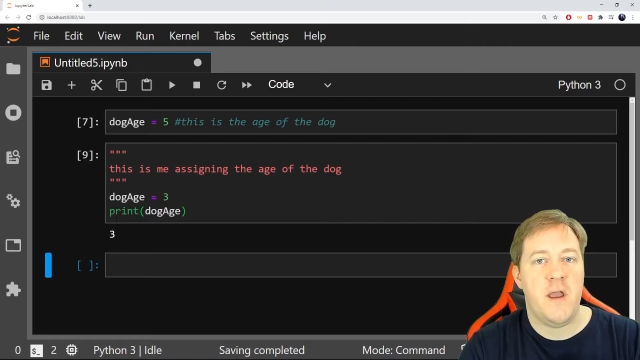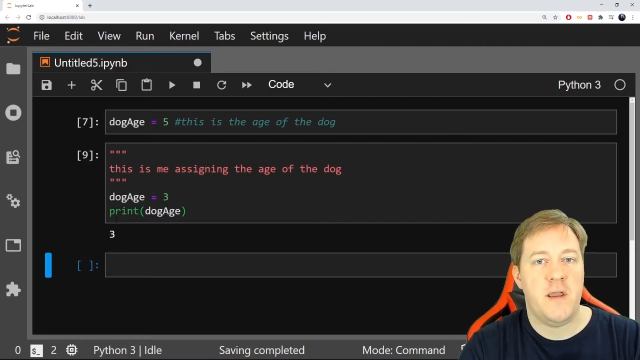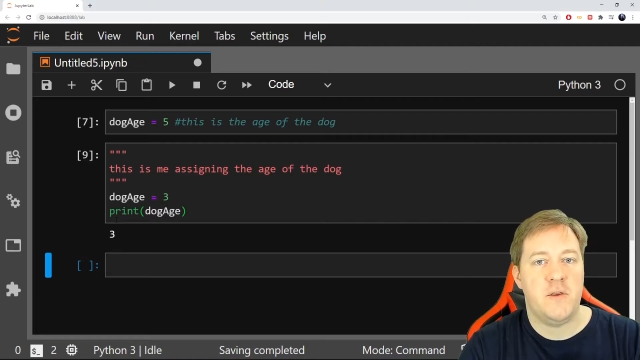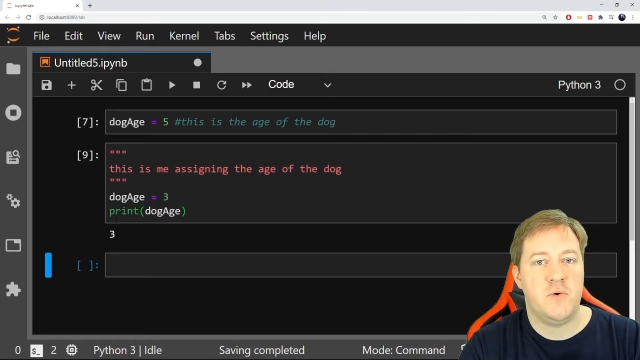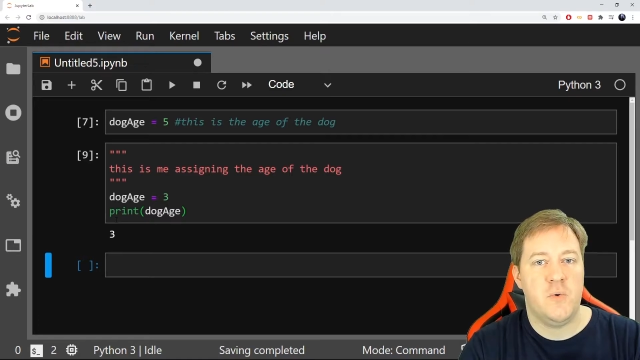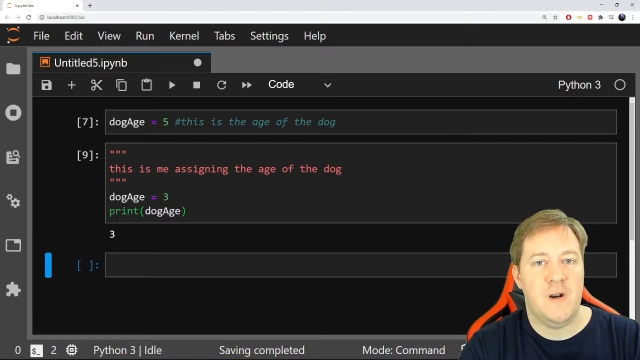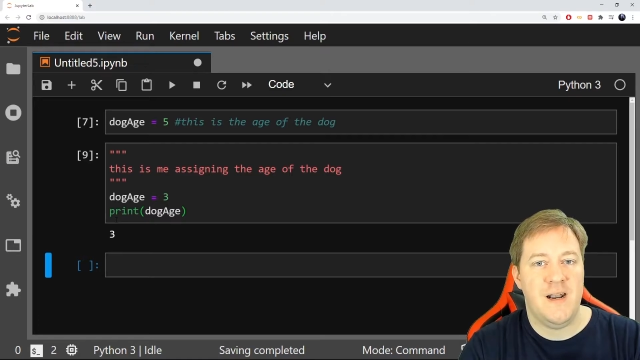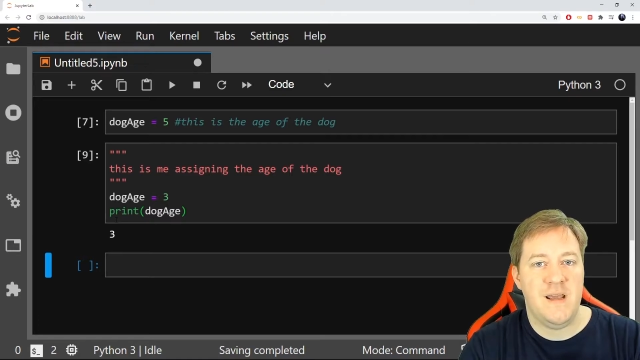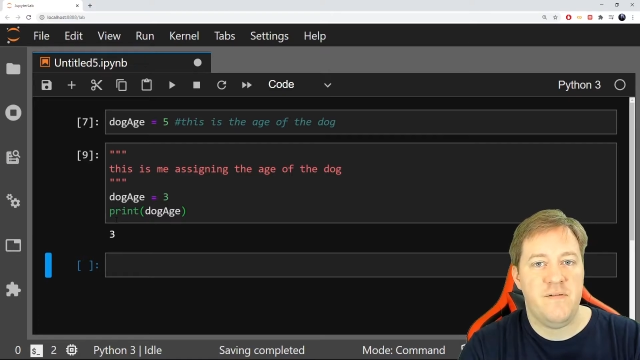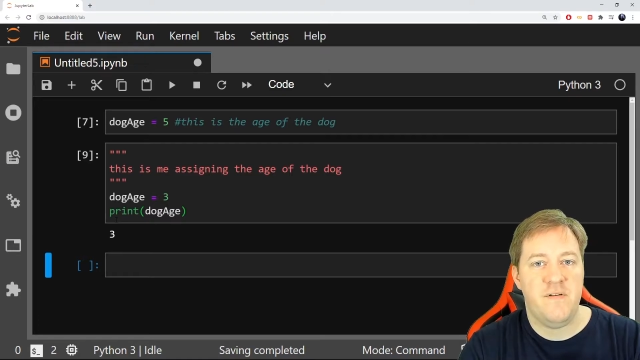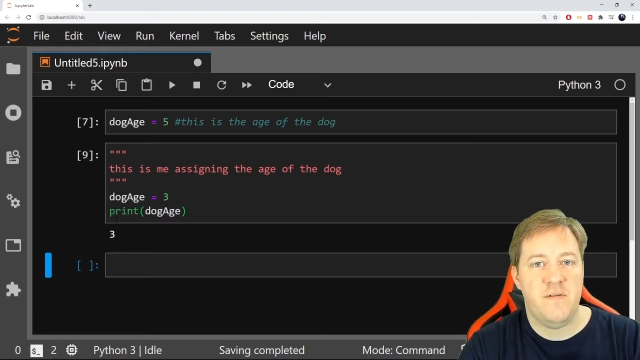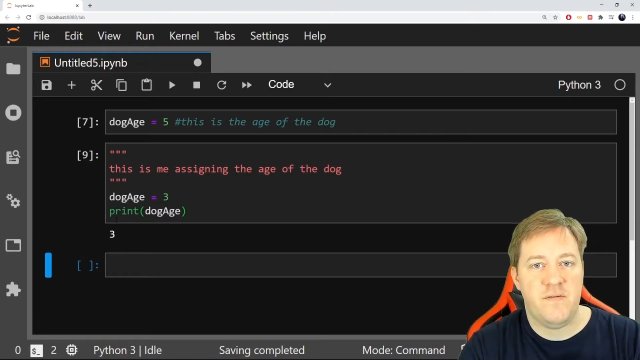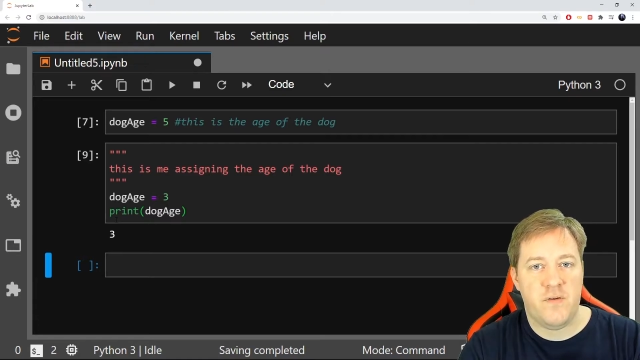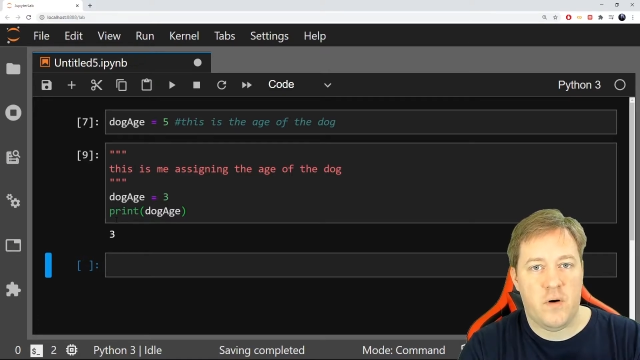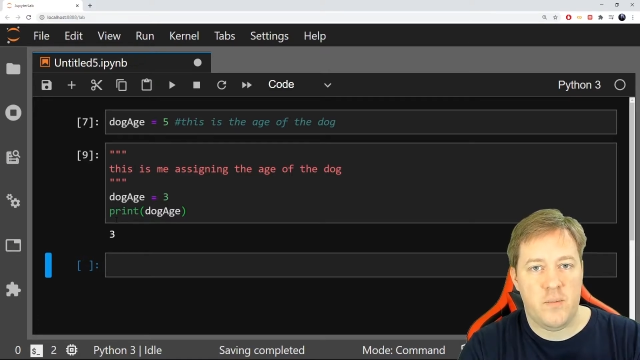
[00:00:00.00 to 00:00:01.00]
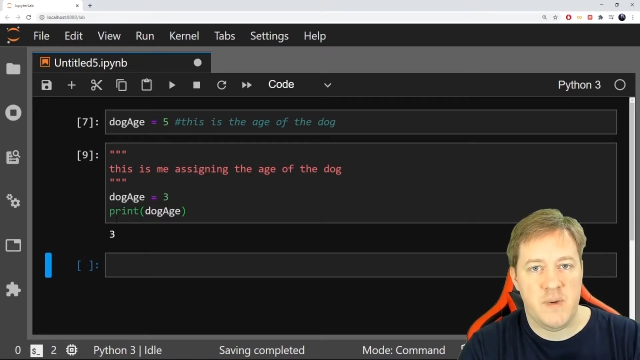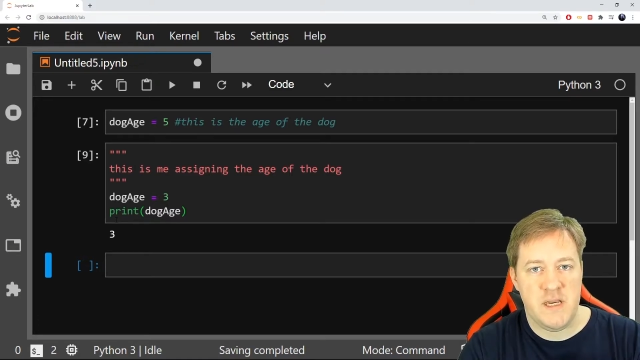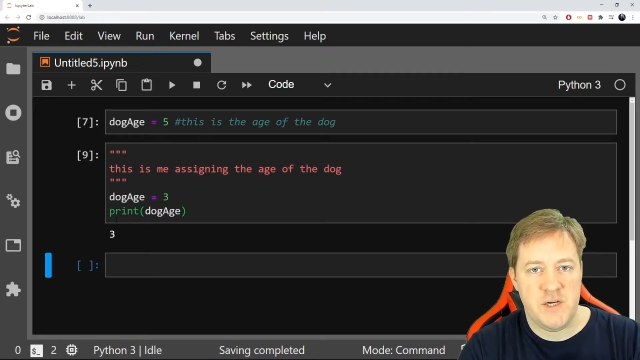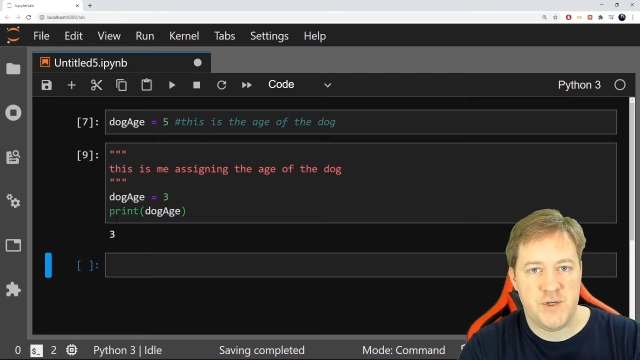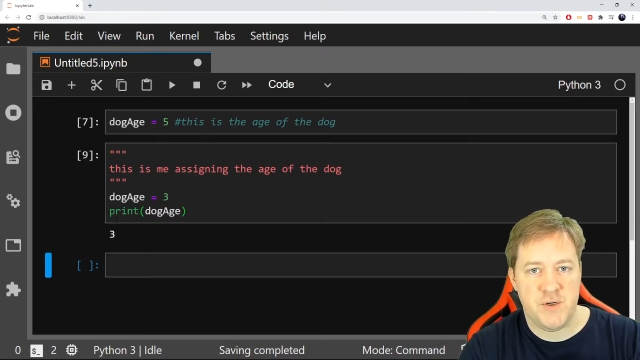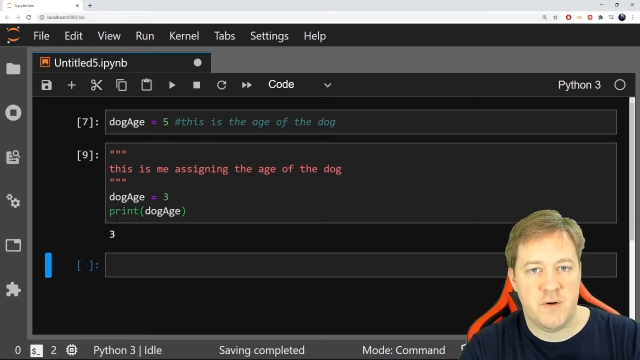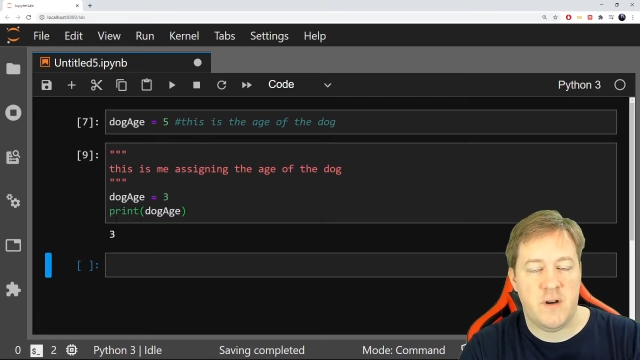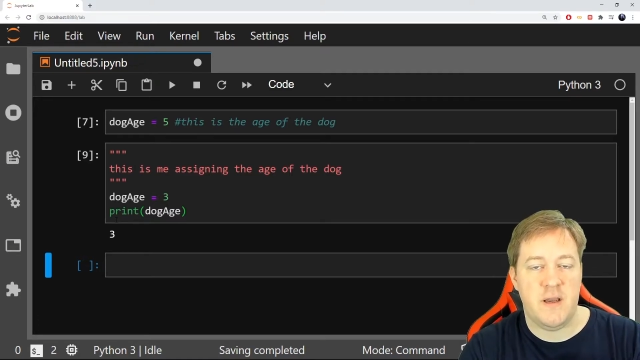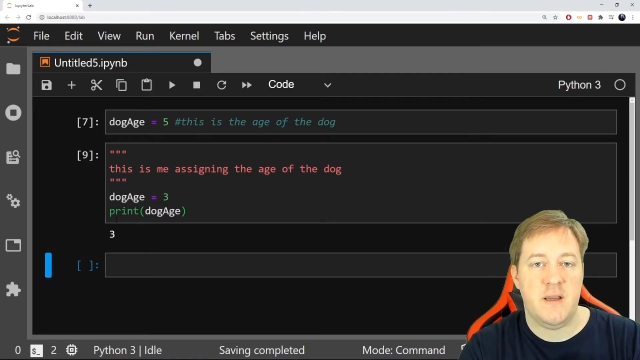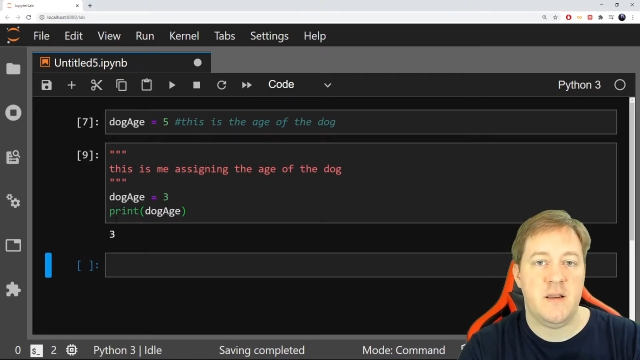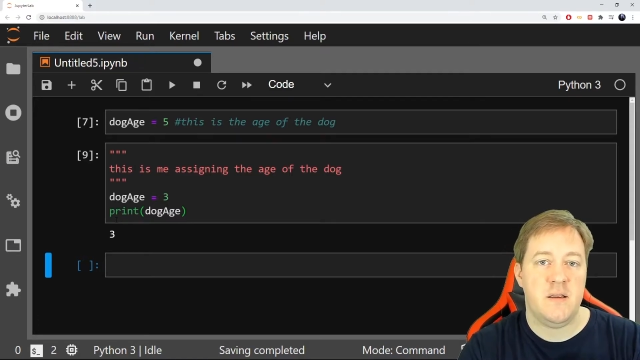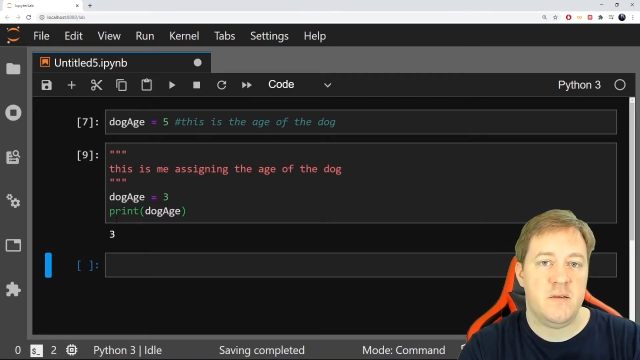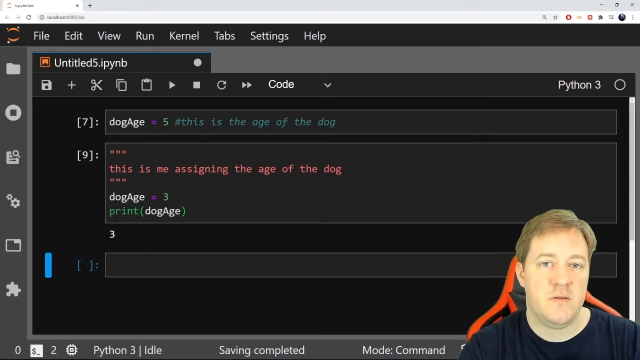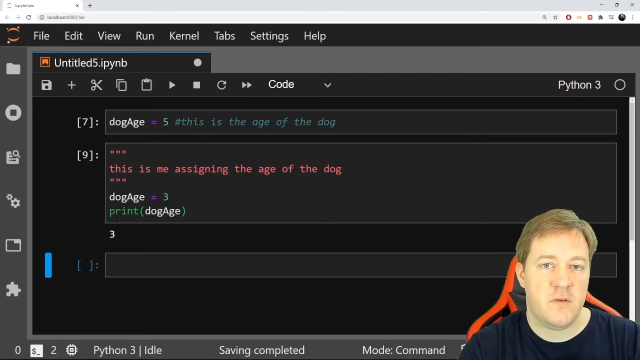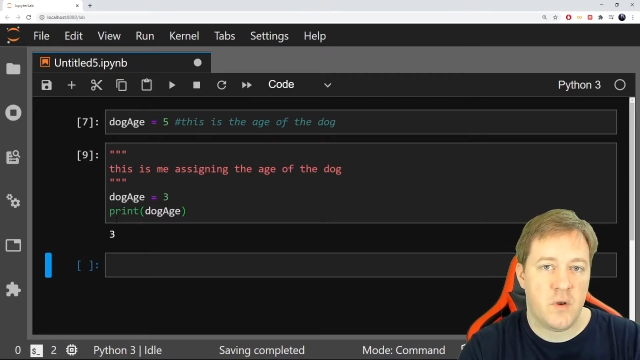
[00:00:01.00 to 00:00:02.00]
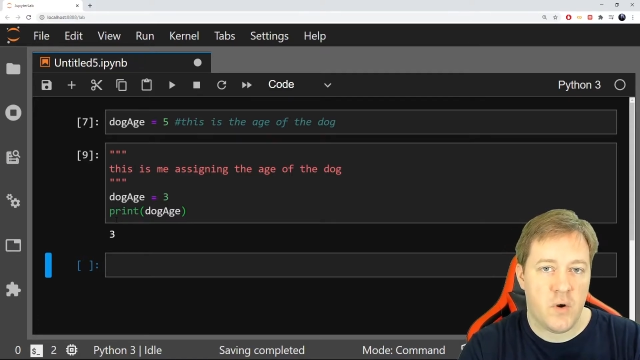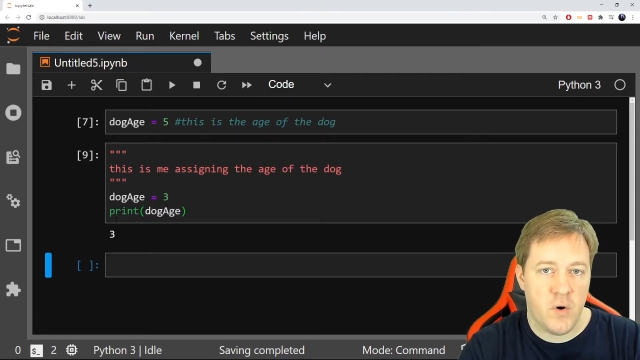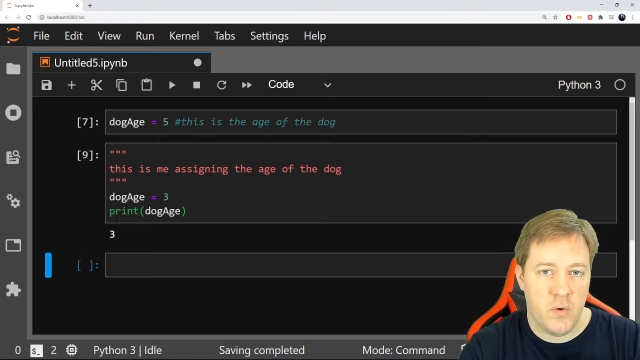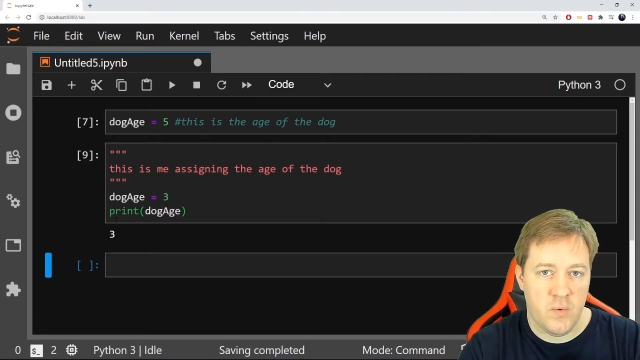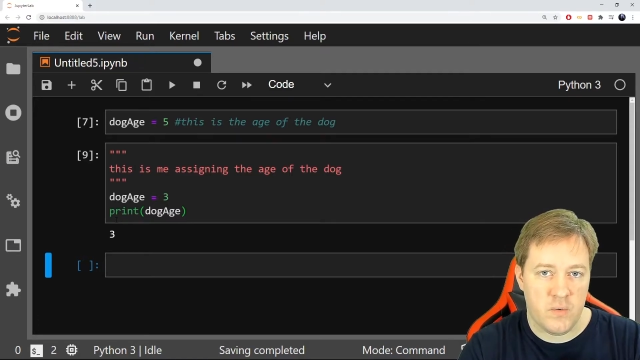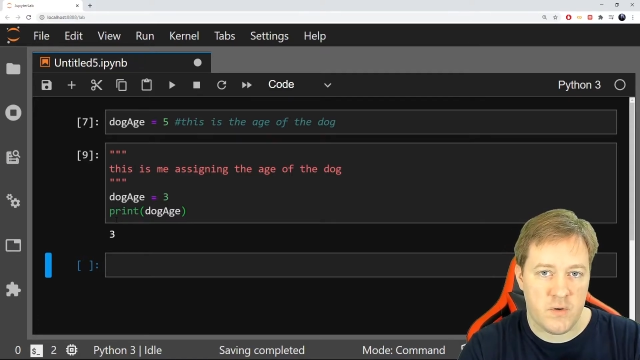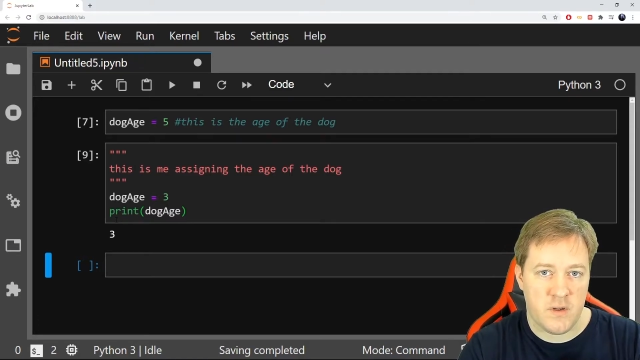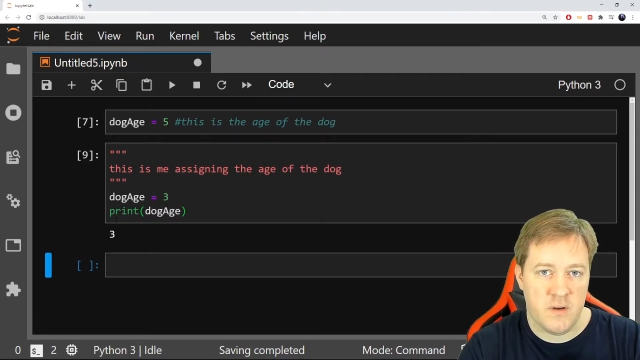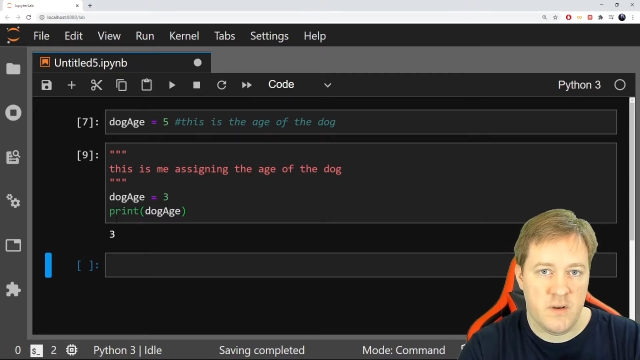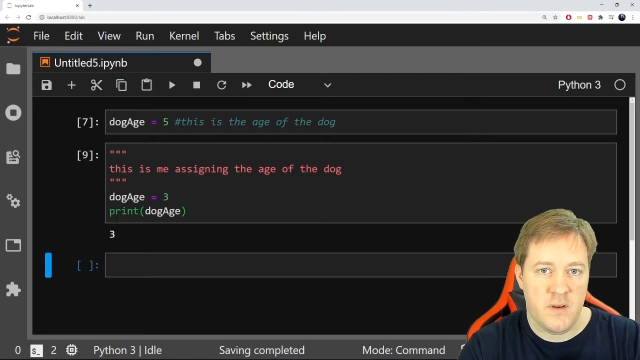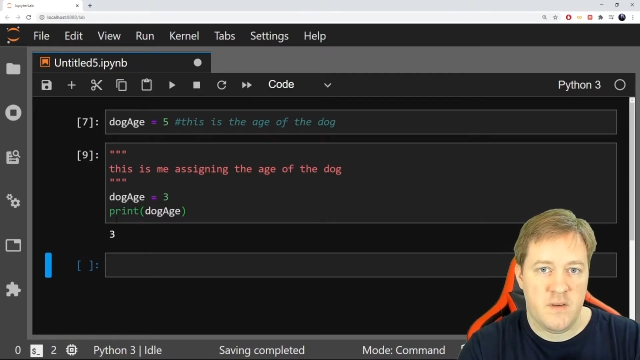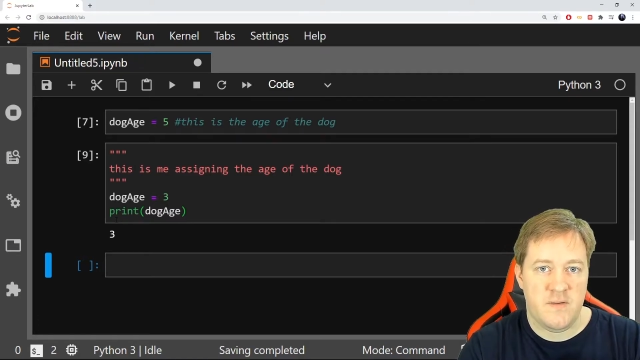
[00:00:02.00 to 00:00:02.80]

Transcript: to leave information in the code